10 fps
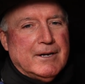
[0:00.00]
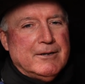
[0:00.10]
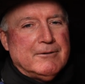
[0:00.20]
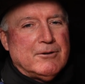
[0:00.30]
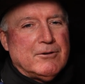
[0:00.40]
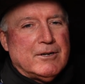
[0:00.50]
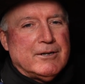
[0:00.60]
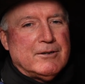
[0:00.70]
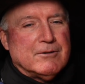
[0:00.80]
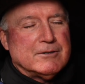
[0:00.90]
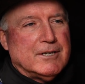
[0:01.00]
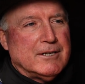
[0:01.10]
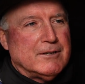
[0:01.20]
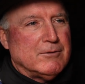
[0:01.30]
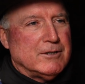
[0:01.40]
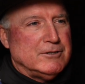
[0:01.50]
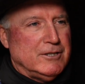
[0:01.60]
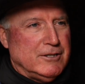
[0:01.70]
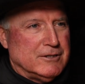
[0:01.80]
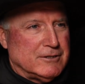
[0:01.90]
don't know that I know exactly what a
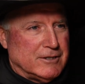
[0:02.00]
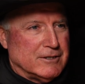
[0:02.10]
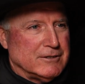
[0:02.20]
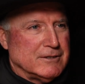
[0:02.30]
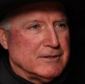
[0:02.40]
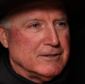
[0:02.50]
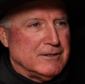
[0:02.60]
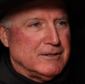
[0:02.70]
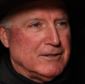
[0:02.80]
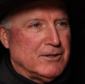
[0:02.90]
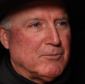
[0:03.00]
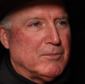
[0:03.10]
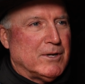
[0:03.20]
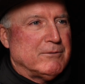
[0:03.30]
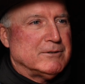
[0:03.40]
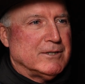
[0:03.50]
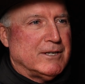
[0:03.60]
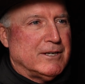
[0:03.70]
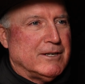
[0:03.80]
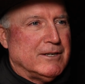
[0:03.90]
genius is, but I would
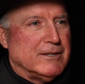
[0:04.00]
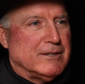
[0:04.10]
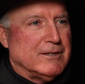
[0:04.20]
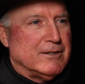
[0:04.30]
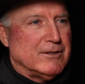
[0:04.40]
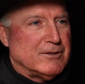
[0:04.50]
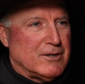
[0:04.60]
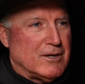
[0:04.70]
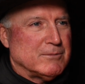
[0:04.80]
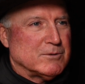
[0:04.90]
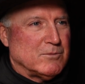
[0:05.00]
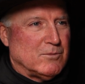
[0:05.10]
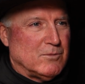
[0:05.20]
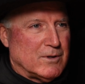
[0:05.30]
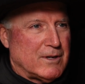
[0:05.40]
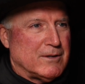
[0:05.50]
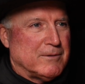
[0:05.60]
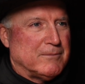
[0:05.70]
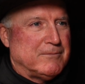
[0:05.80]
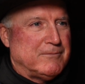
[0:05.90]
say Tom was one of
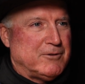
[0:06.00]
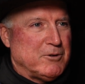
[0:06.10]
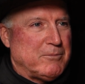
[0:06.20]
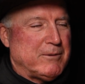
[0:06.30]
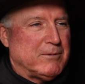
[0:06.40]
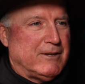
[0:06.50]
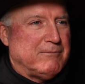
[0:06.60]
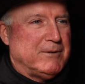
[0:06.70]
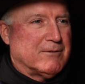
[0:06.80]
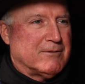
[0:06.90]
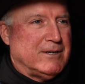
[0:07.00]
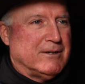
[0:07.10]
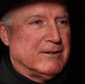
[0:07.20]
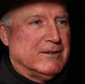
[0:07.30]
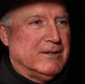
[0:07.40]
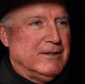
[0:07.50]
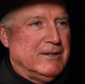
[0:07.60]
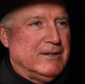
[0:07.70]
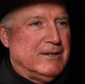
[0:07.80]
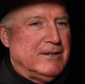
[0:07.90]
the few people I've been around
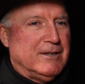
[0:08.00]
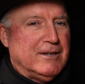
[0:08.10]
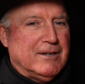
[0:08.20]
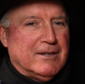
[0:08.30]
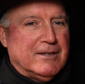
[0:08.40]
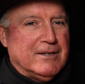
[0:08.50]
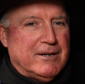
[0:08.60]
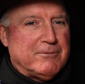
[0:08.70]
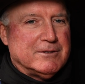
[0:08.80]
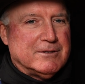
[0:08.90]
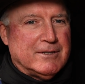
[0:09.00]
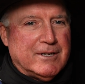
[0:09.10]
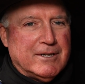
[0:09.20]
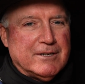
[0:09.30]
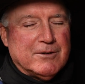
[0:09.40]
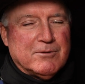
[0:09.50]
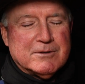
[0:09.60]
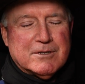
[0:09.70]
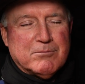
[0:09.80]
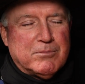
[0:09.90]
that I would say
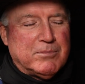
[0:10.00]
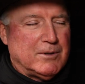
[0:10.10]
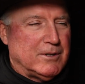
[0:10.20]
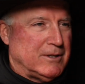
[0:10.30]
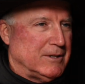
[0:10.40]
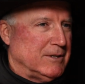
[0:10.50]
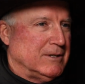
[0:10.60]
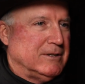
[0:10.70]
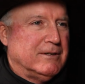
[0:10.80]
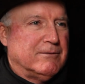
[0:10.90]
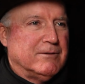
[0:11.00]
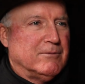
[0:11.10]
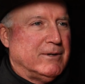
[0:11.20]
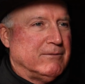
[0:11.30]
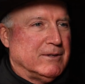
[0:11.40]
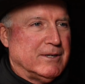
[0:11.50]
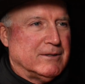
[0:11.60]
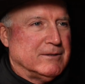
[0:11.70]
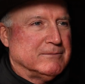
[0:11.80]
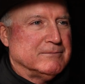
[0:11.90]
was completely on a different wavelength.